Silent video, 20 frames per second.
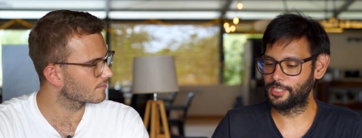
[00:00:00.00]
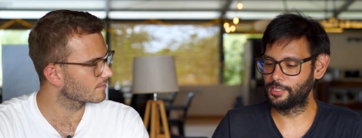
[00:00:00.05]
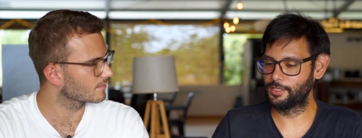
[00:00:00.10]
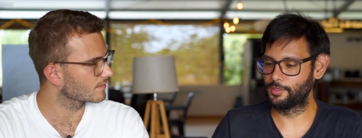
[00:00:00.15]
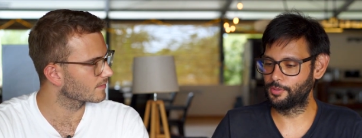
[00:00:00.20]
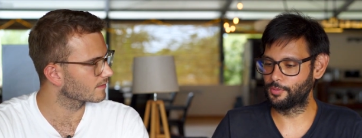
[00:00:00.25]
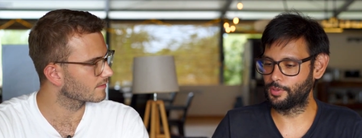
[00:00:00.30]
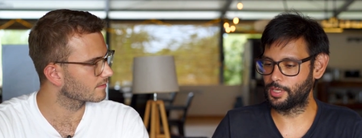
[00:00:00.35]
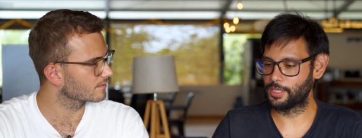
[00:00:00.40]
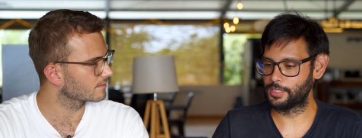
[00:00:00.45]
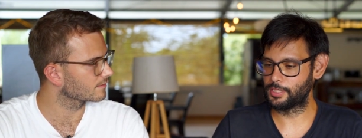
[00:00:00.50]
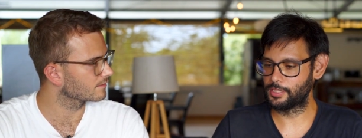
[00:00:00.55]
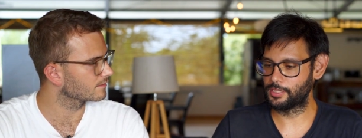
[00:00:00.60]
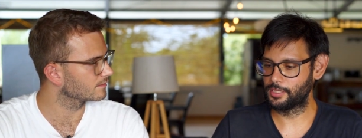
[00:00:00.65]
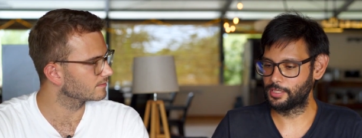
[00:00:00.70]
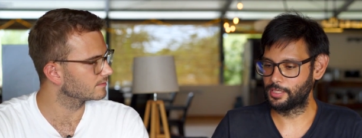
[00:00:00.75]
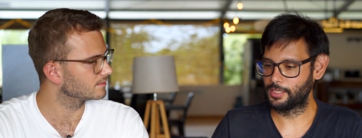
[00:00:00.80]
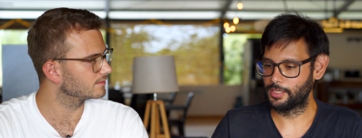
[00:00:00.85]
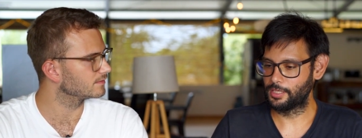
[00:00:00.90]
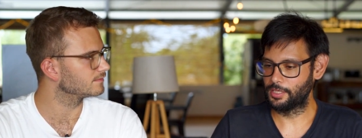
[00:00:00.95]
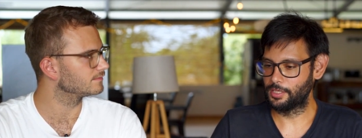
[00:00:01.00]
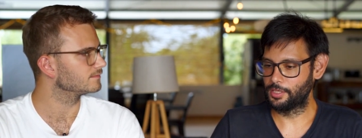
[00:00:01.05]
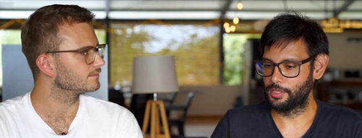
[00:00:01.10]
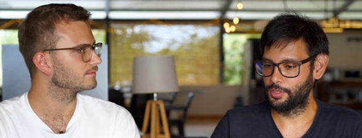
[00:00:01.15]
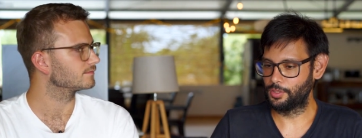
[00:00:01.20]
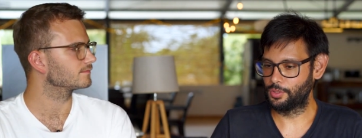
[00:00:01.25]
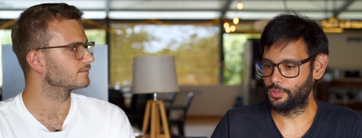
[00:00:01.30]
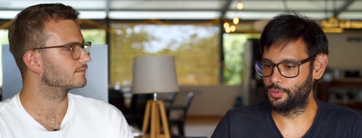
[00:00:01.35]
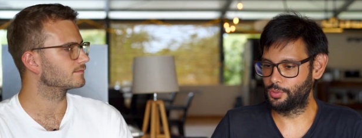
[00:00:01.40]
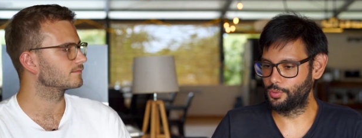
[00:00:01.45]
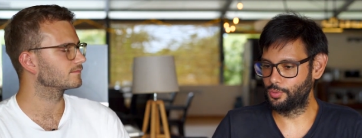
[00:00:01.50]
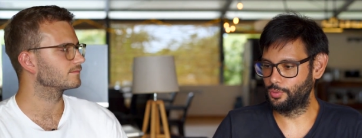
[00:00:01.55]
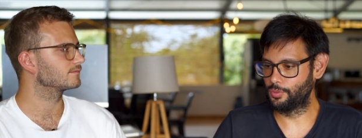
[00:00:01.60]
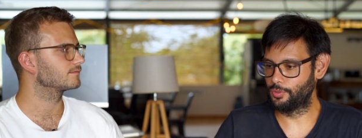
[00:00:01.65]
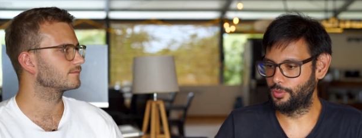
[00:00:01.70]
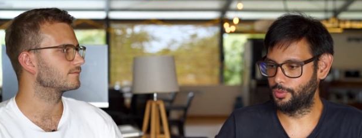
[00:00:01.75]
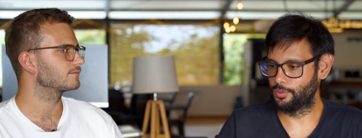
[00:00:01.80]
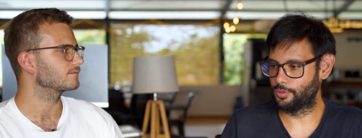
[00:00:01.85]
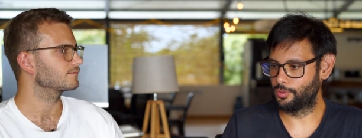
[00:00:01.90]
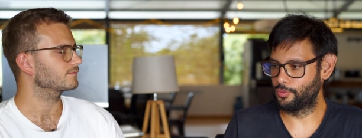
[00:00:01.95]
Speaker 1: here was
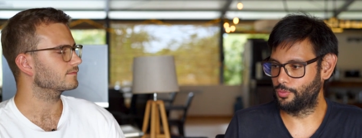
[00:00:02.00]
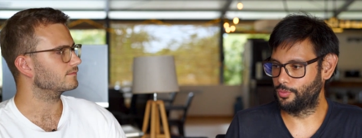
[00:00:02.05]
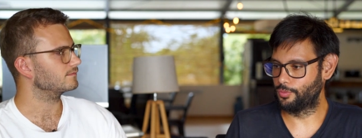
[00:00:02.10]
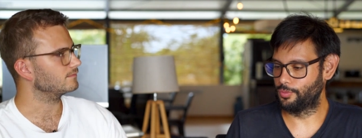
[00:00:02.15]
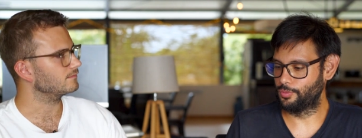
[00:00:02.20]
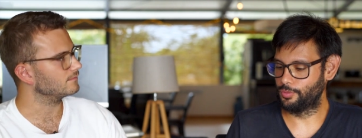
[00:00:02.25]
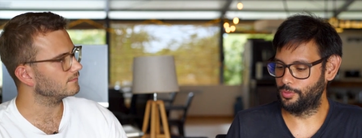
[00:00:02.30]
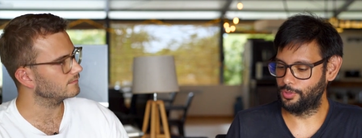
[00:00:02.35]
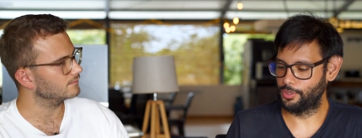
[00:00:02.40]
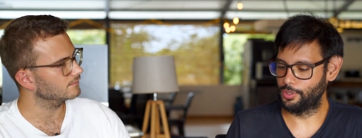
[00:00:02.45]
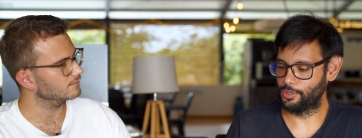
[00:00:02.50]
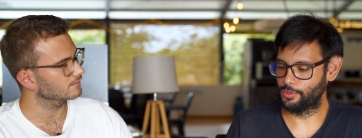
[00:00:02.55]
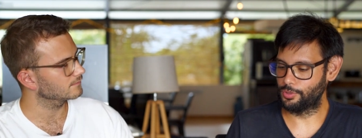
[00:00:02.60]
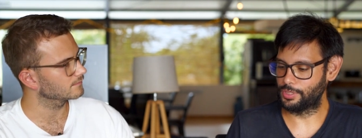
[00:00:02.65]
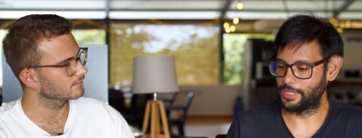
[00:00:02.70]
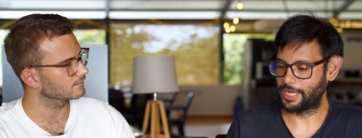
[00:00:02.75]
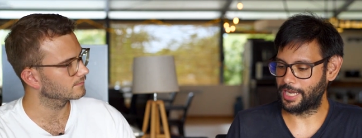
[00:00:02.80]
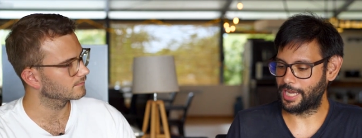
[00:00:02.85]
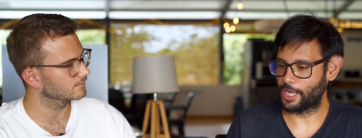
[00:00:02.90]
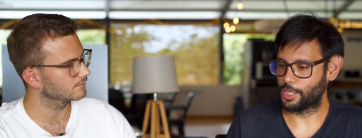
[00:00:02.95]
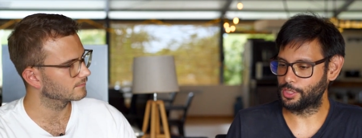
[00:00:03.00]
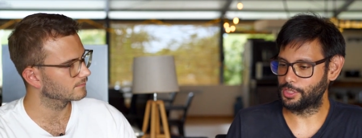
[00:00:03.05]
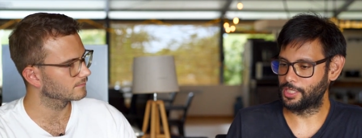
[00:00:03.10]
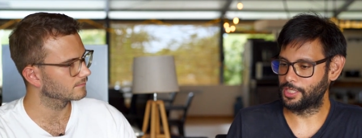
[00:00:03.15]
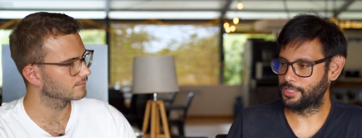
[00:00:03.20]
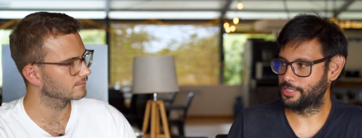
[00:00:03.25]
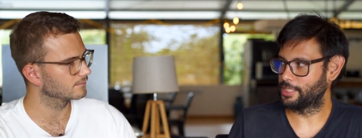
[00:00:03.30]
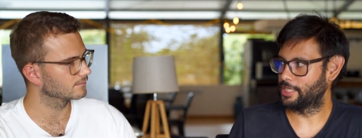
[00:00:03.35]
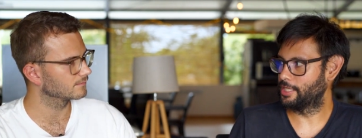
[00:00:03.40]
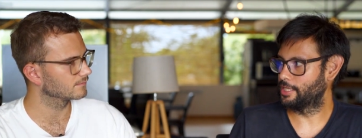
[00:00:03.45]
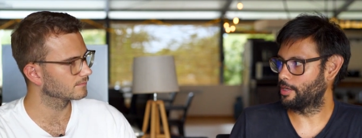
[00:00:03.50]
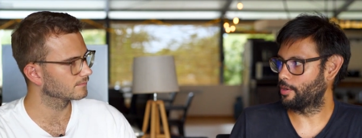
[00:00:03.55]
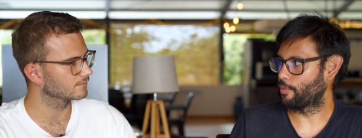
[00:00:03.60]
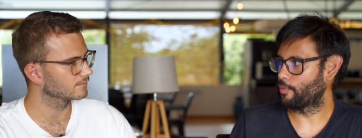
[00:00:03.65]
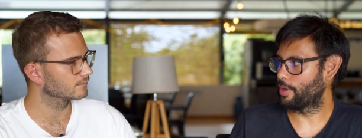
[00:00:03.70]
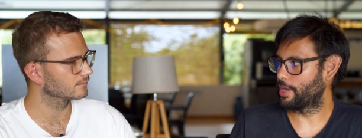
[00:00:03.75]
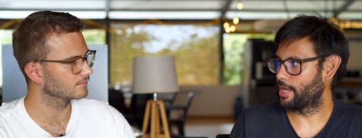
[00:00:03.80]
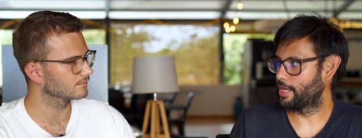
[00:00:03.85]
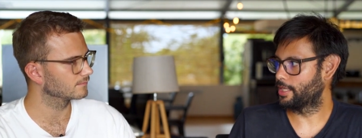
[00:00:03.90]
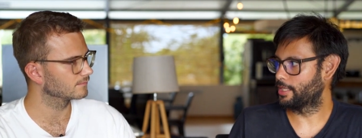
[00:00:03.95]
to to use the Cashlinks in a
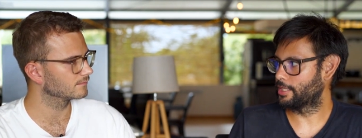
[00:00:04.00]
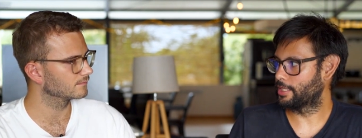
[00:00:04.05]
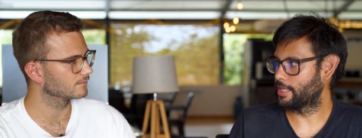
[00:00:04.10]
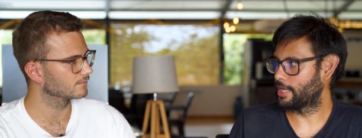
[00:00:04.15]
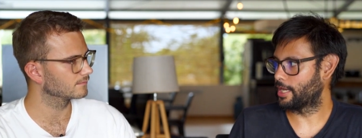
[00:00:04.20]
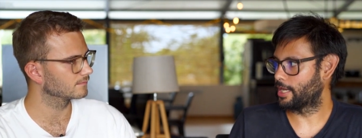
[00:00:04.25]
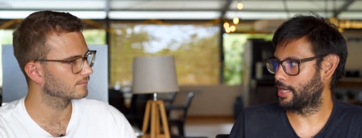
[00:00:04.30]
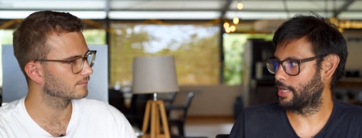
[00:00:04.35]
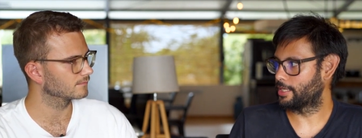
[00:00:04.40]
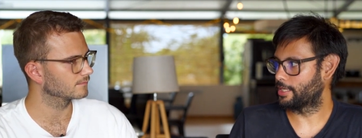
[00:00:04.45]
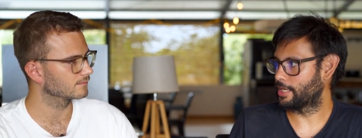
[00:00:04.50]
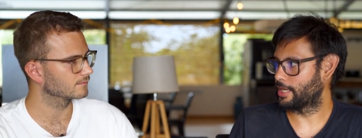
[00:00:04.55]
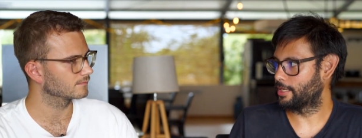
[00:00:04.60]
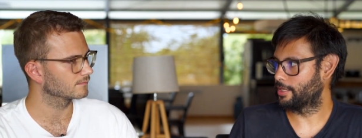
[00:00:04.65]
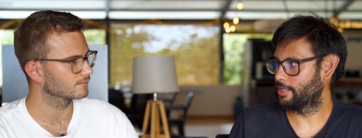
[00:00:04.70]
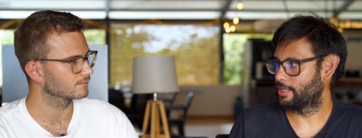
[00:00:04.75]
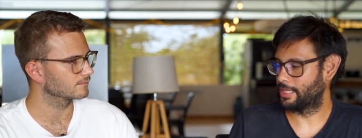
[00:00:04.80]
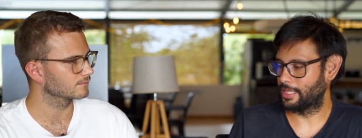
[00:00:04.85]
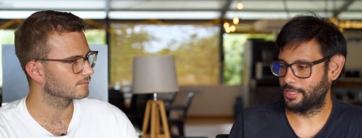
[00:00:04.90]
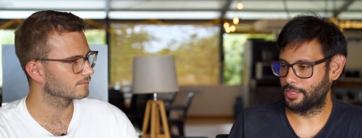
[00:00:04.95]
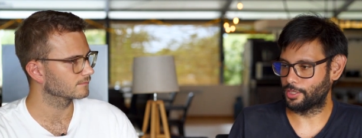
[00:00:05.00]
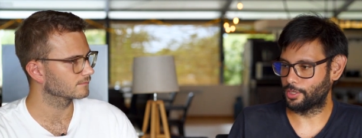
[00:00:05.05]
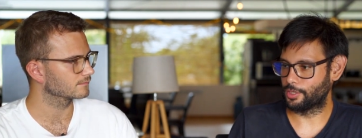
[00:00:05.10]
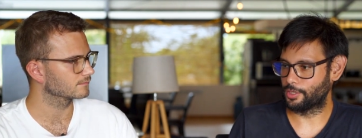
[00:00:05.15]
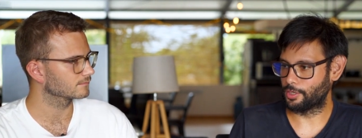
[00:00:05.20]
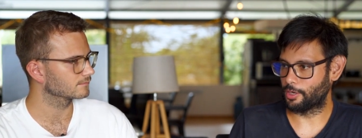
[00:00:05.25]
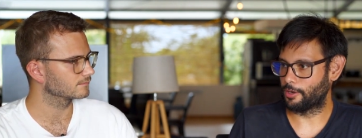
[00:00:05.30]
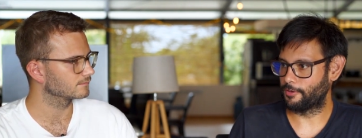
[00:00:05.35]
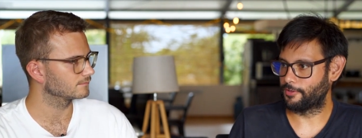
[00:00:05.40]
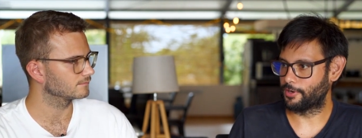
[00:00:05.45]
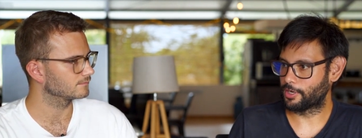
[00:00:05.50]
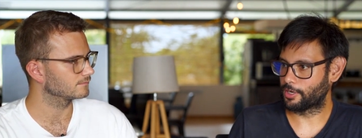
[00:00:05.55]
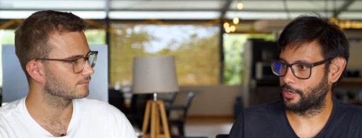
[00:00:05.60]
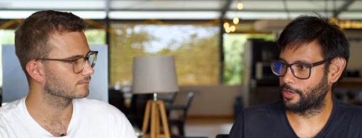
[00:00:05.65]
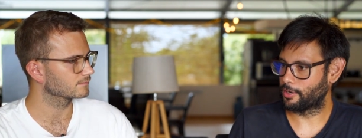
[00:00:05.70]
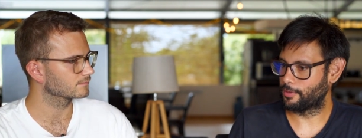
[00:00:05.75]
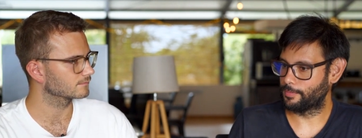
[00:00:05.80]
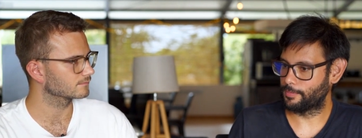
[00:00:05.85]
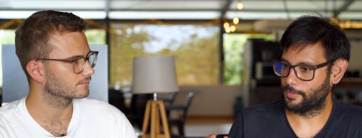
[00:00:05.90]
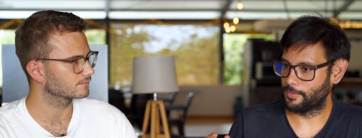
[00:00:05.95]
way that don't
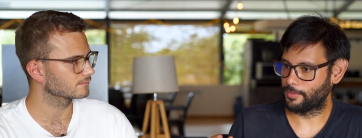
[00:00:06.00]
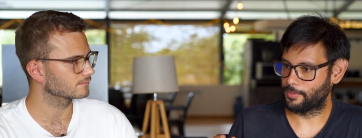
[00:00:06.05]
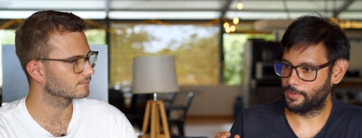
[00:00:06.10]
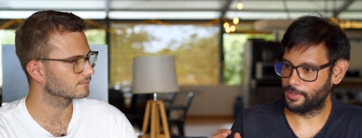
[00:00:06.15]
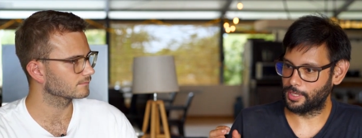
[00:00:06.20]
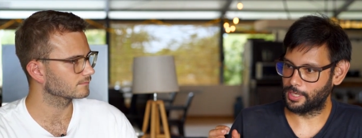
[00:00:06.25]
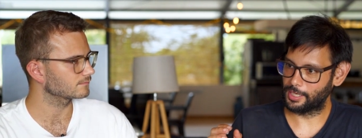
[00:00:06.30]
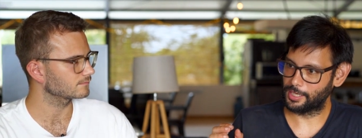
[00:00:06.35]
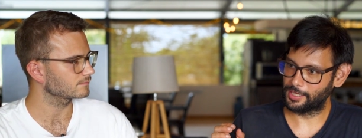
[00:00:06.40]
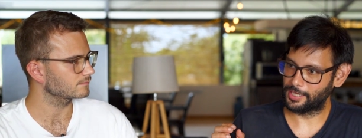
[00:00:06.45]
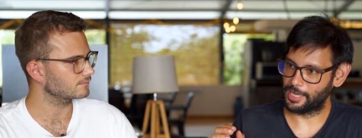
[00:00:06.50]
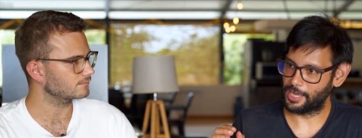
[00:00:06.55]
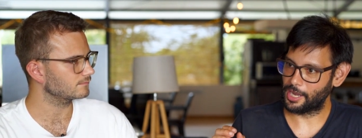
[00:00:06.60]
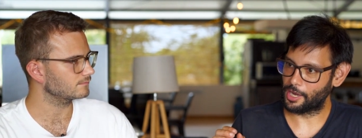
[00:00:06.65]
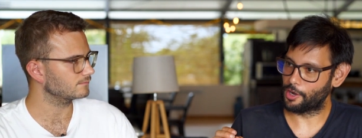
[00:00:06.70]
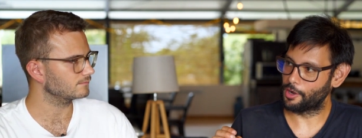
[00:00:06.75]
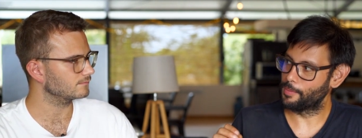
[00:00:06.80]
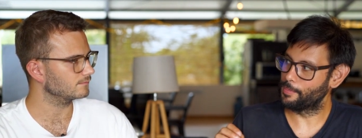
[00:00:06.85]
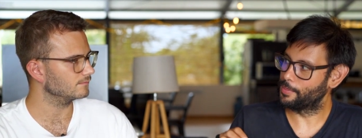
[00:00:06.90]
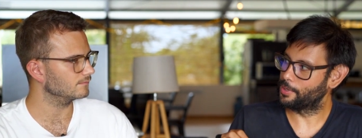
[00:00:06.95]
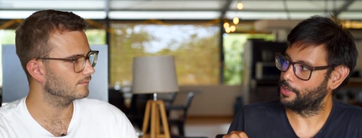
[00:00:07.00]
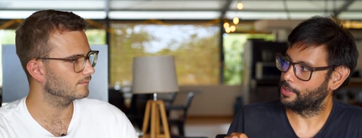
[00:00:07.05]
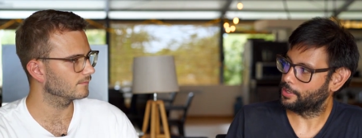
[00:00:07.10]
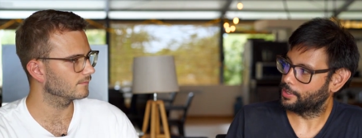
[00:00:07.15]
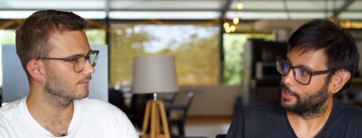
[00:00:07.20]
overcome like encumber